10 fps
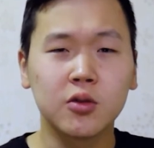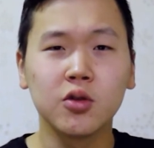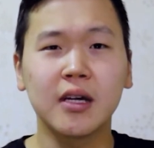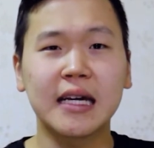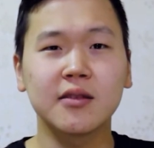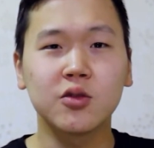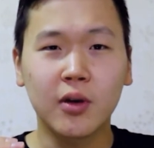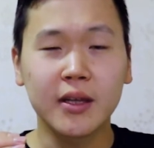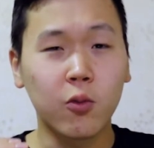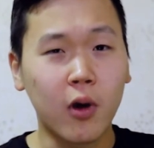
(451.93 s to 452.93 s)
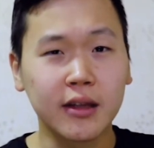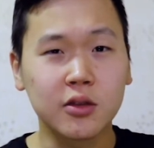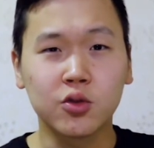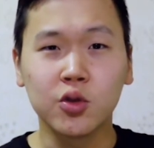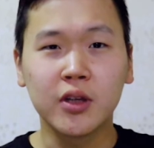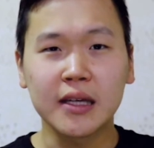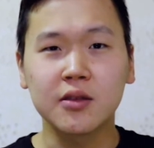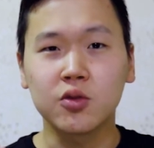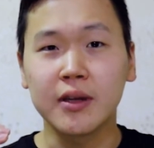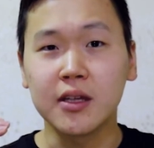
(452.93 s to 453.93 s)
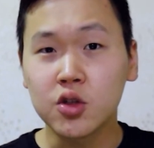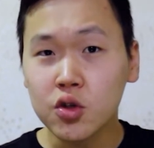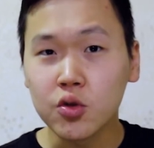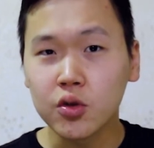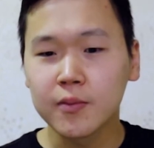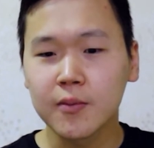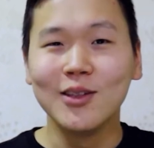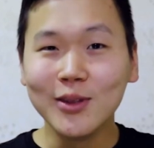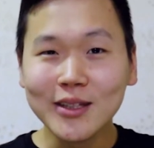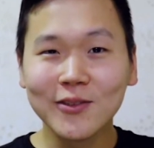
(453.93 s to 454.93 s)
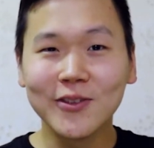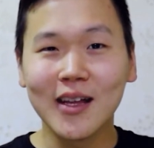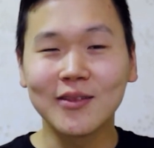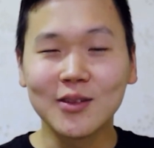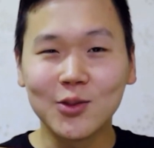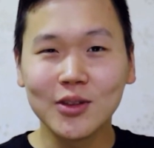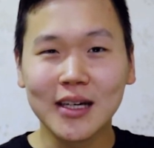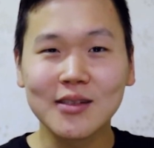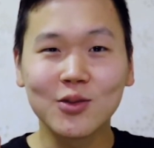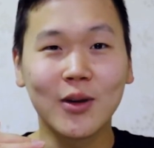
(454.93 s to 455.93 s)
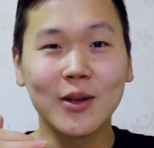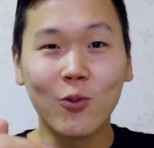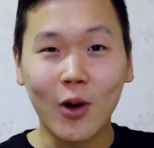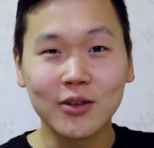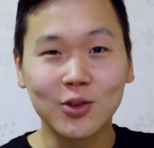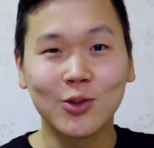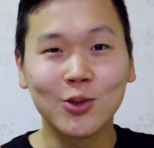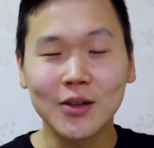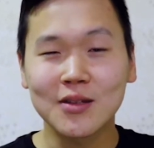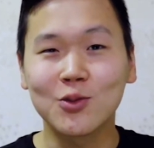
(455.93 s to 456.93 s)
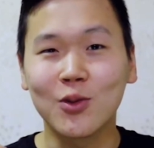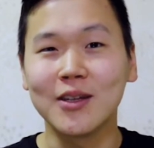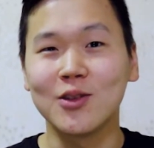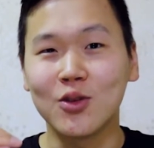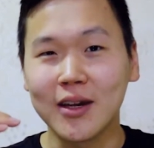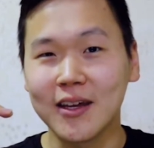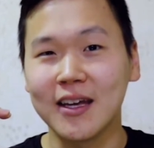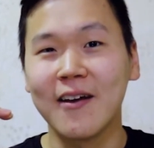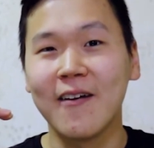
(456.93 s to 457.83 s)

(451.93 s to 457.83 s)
2021 to 2022, you'll need to fill out the 2021 to 2022